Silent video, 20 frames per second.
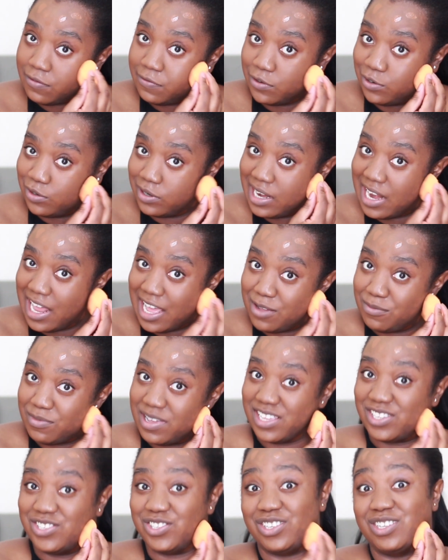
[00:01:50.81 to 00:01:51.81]
a full glam,
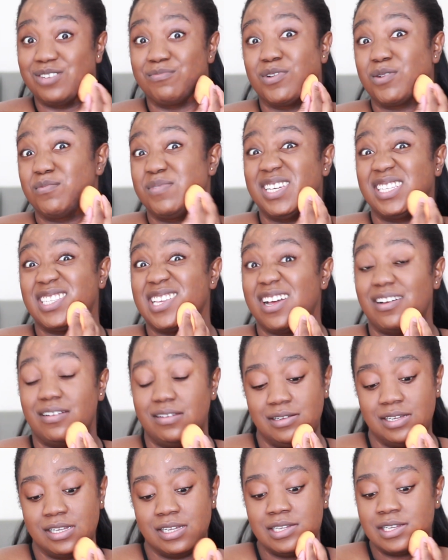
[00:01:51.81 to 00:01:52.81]
as you can probably tell.